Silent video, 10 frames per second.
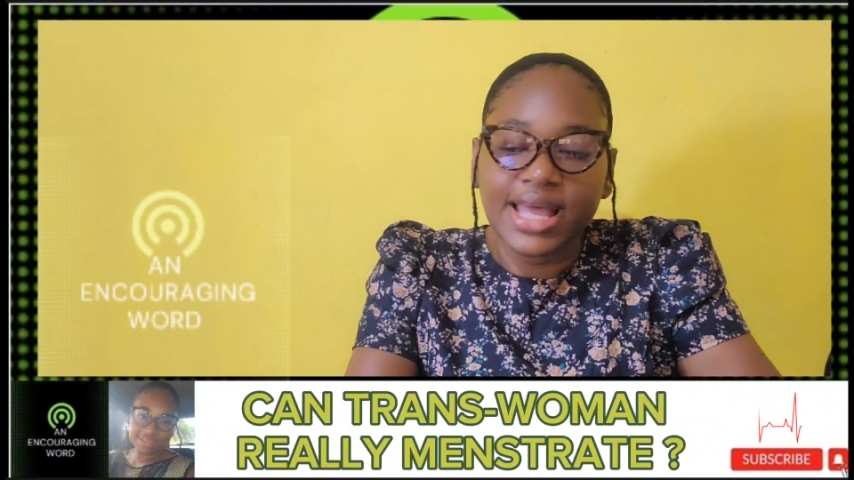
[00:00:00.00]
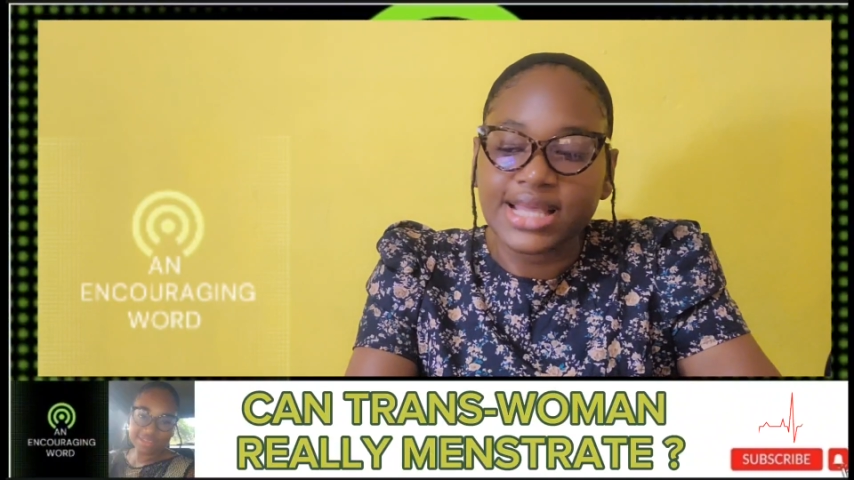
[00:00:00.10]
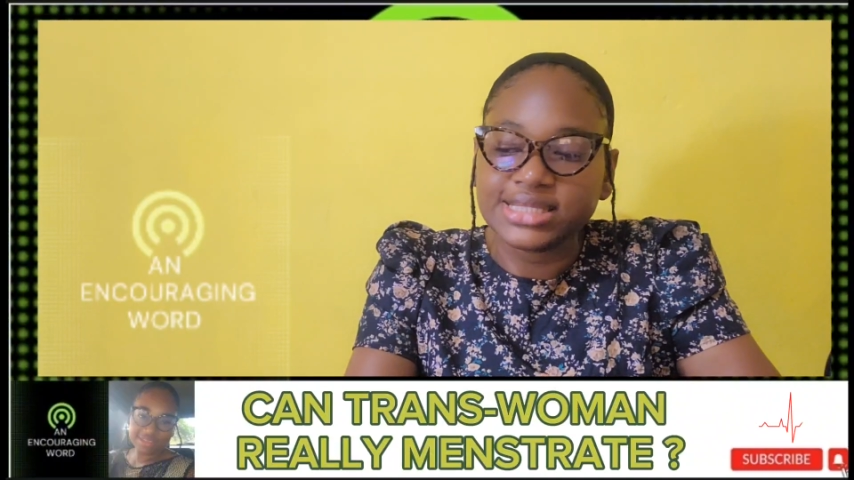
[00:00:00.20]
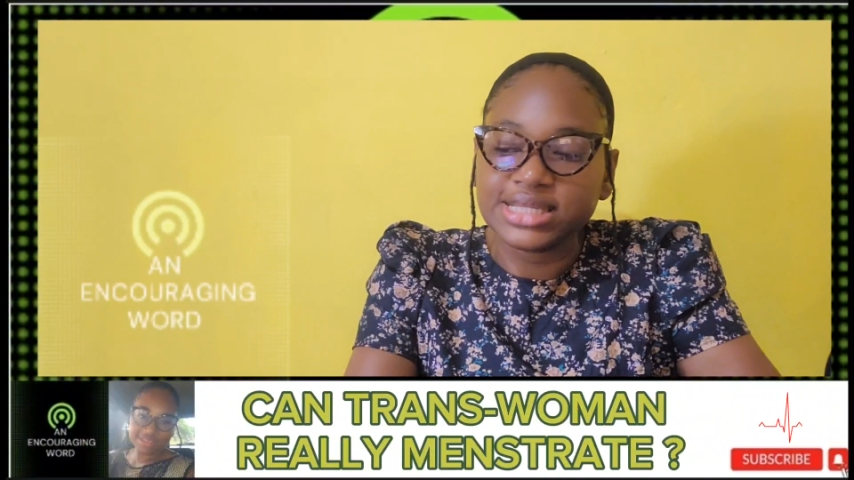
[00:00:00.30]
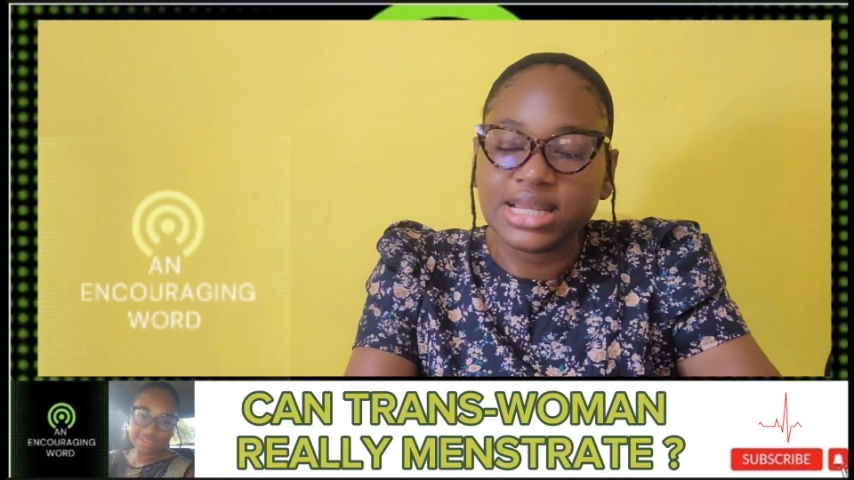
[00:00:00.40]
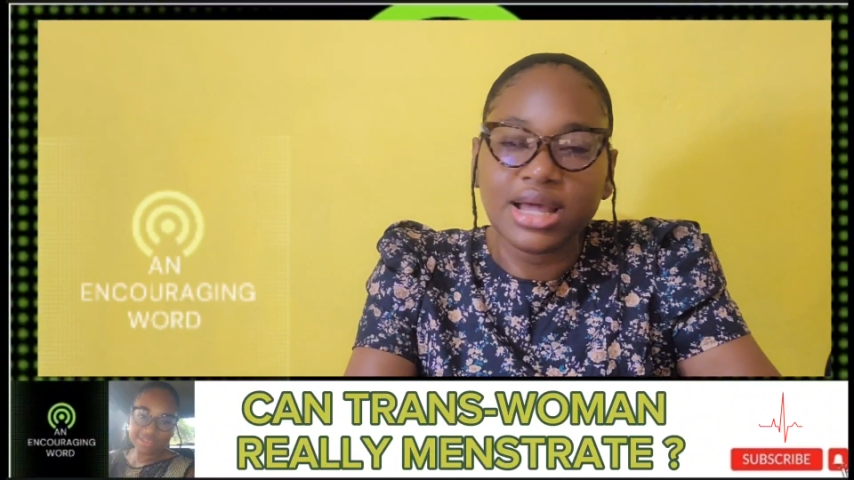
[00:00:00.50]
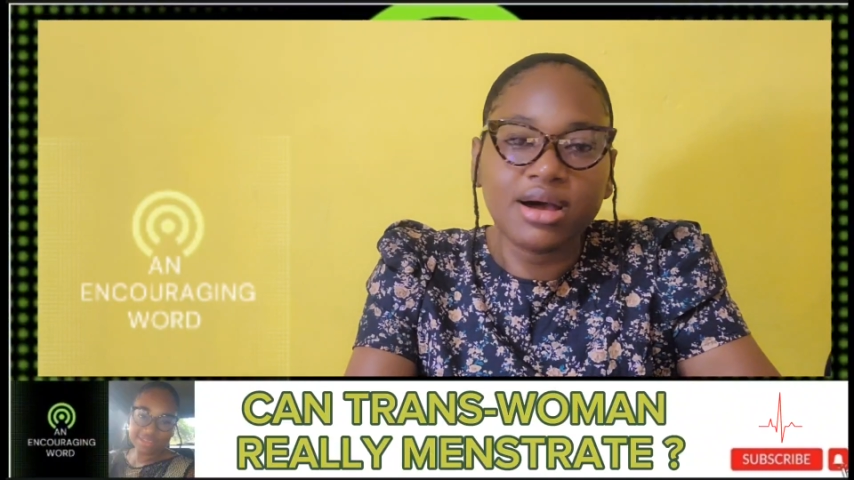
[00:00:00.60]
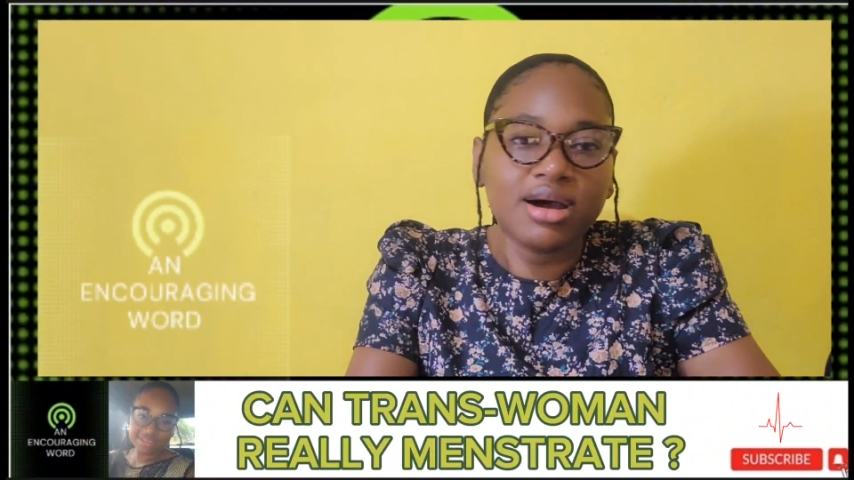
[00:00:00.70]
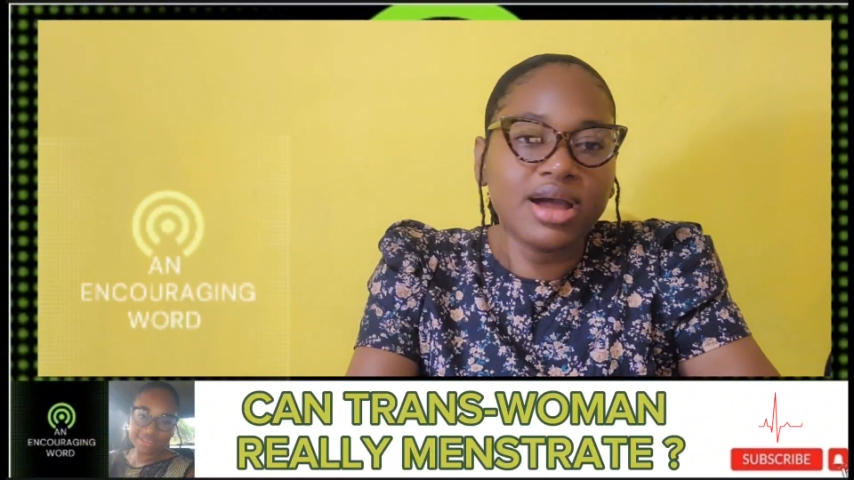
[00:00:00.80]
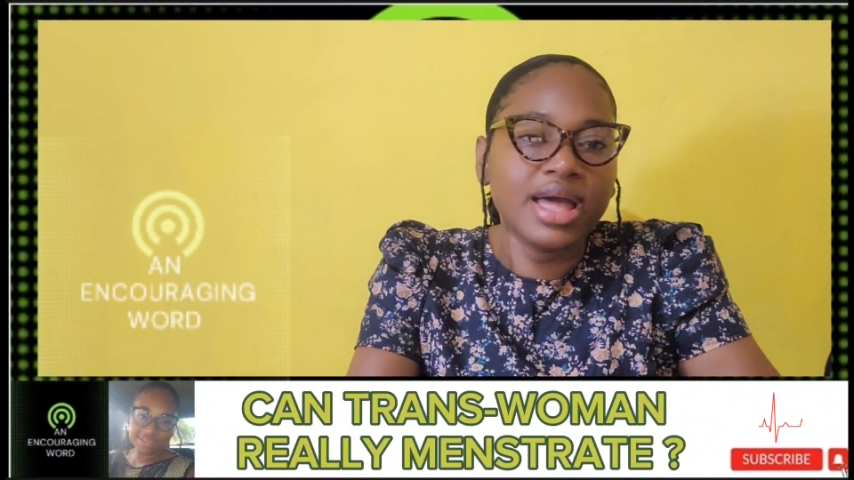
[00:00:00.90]
as
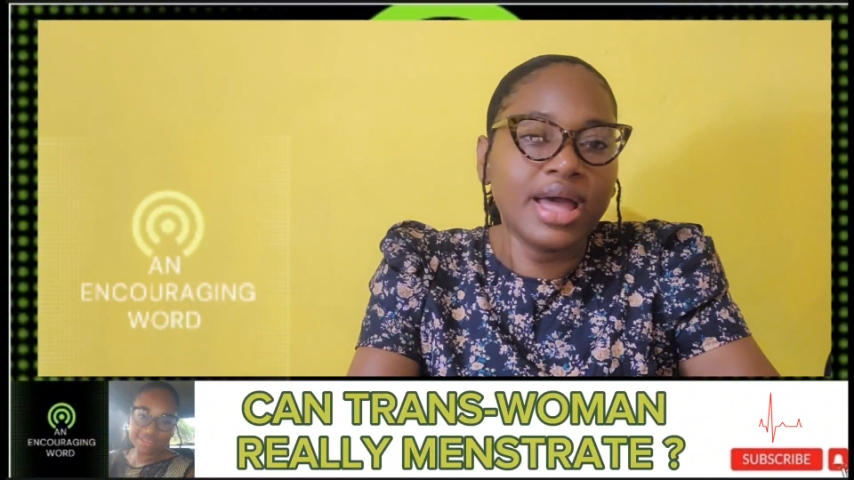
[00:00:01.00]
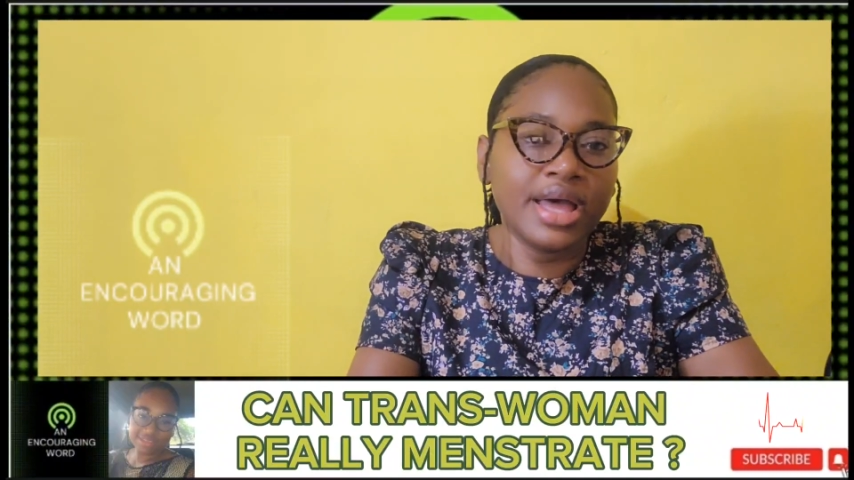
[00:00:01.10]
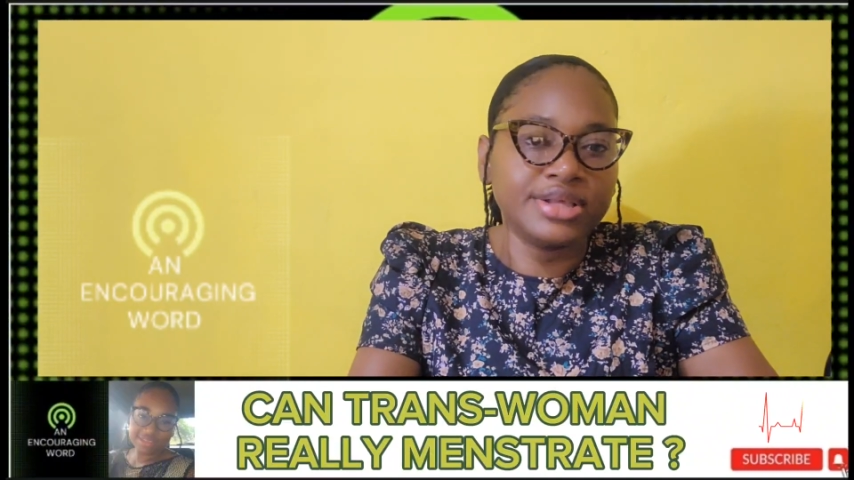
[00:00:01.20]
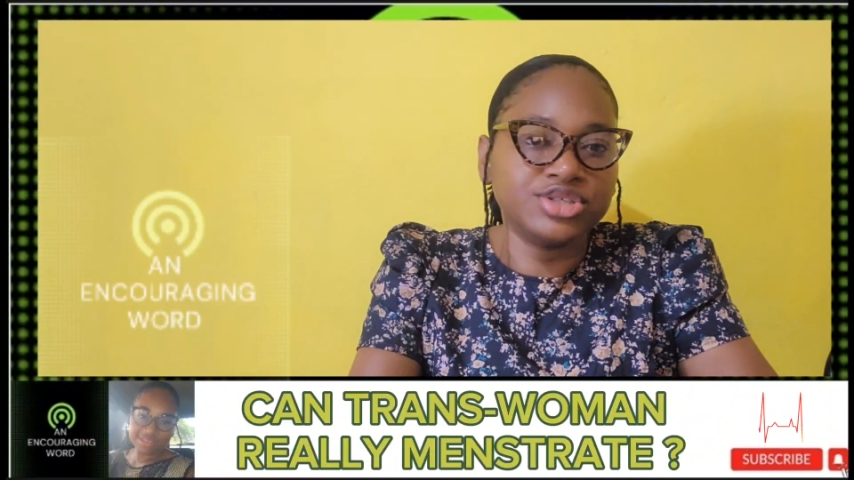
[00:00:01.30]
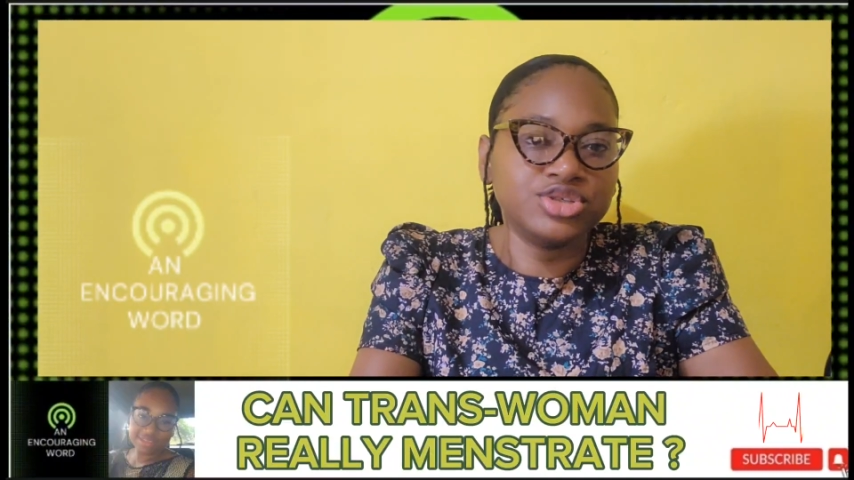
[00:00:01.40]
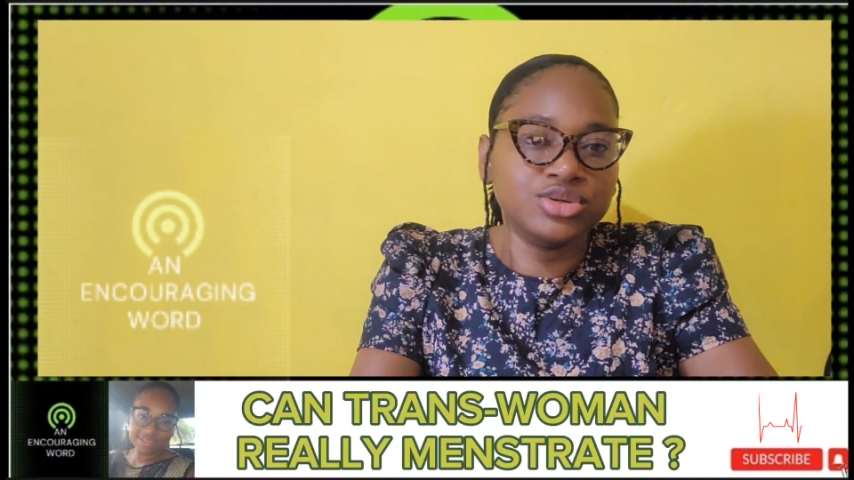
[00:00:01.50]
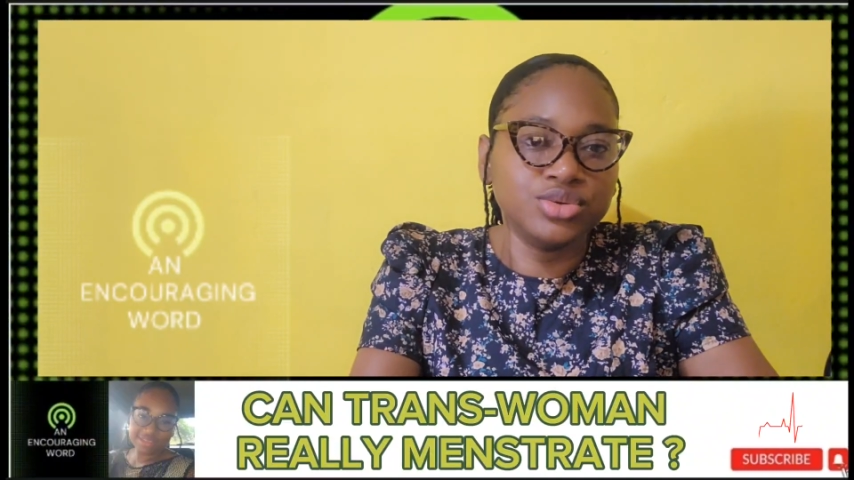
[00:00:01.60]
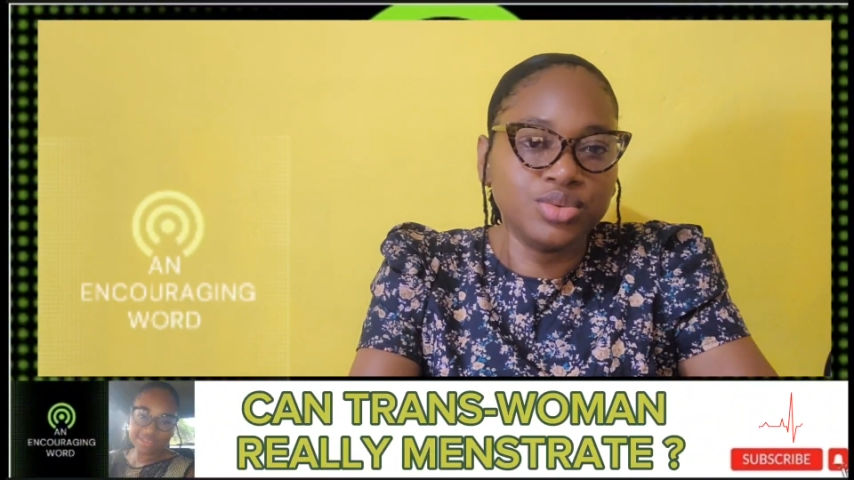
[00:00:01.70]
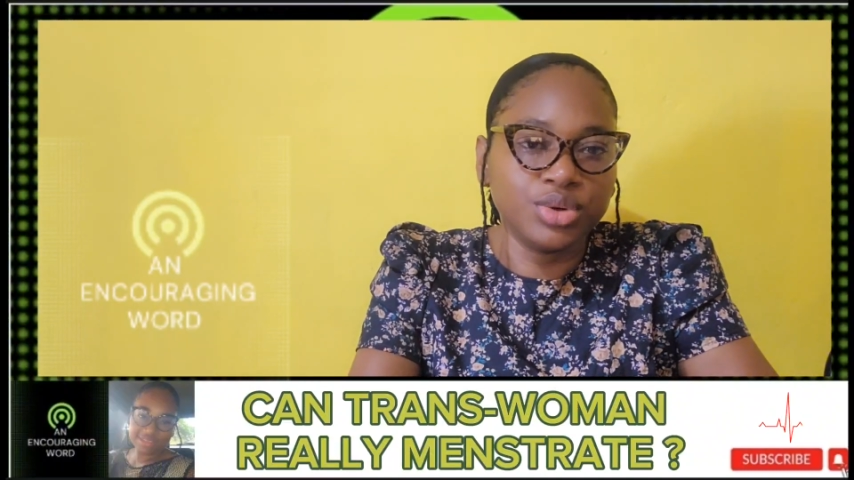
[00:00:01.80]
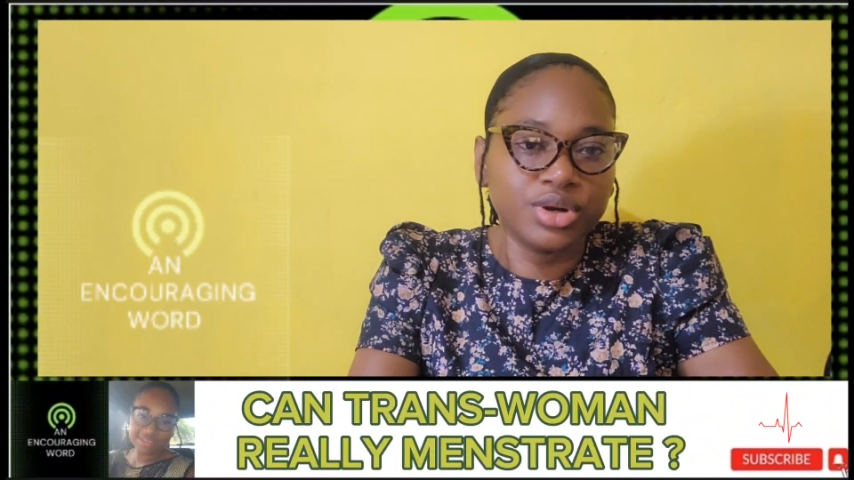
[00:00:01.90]
long as
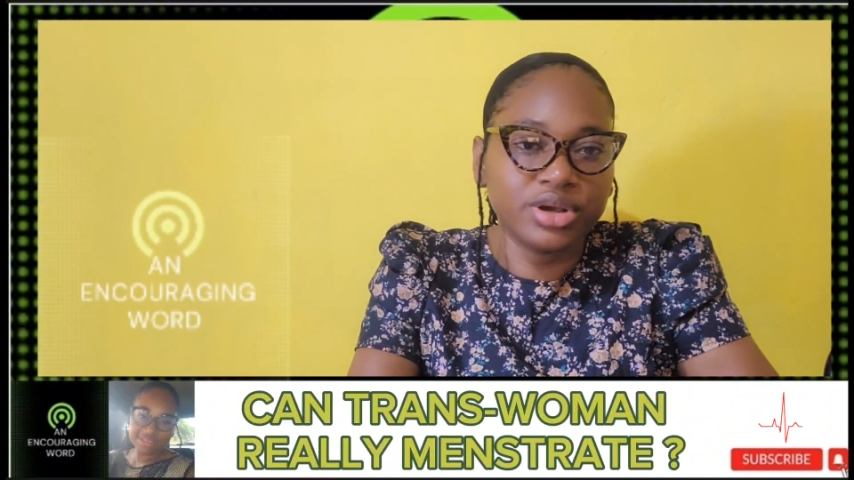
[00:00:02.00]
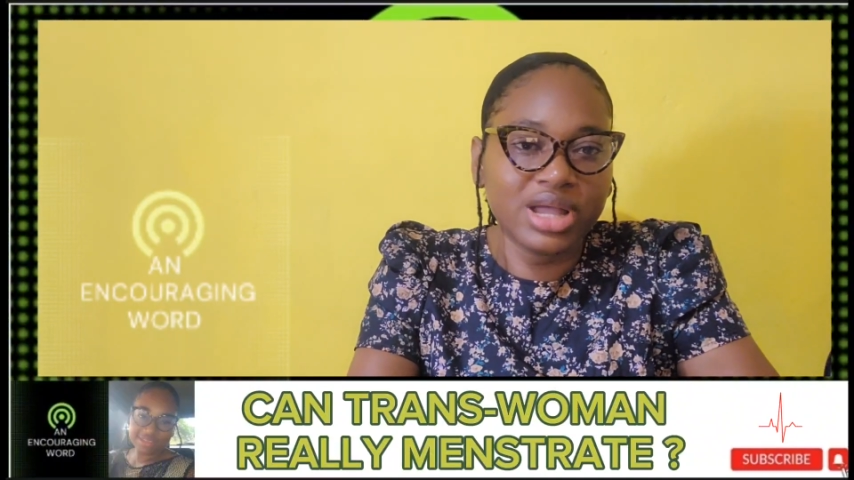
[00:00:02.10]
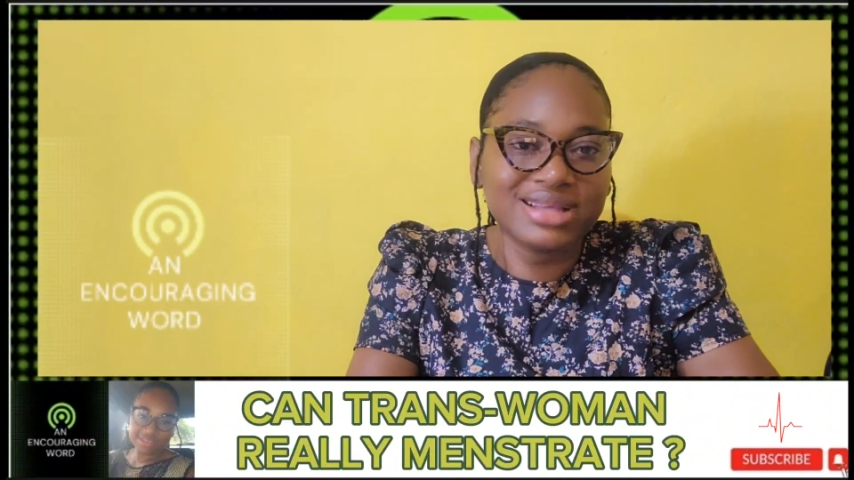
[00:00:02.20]
you were,